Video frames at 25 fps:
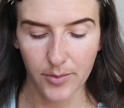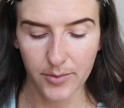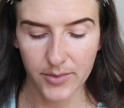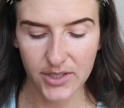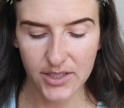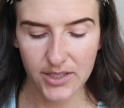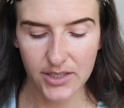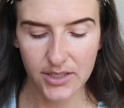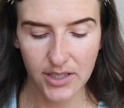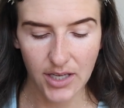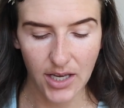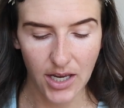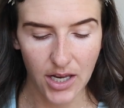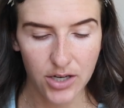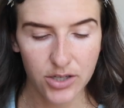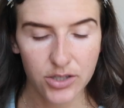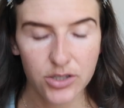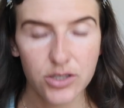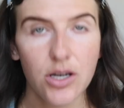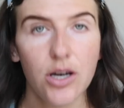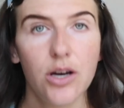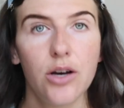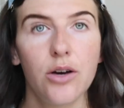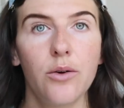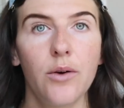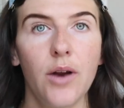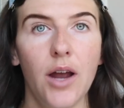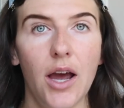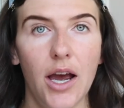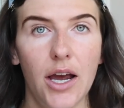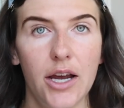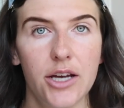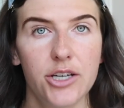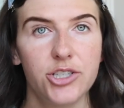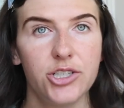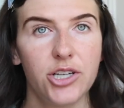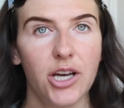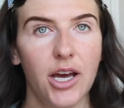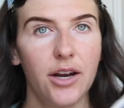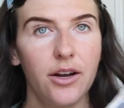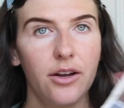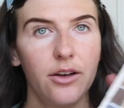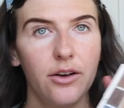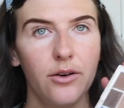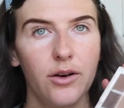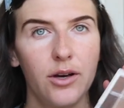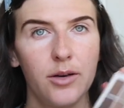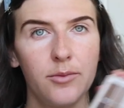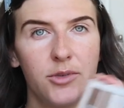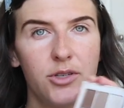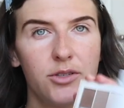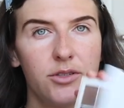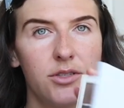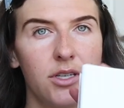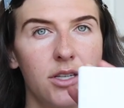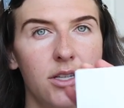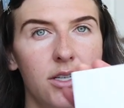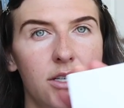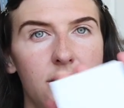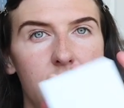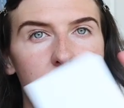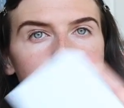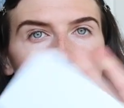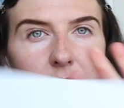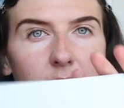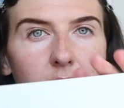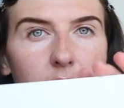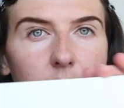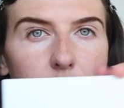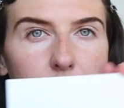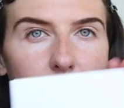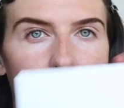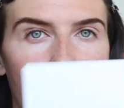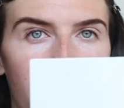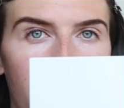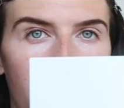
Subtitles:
skin tone eyeshadow. I'm using this Makeup by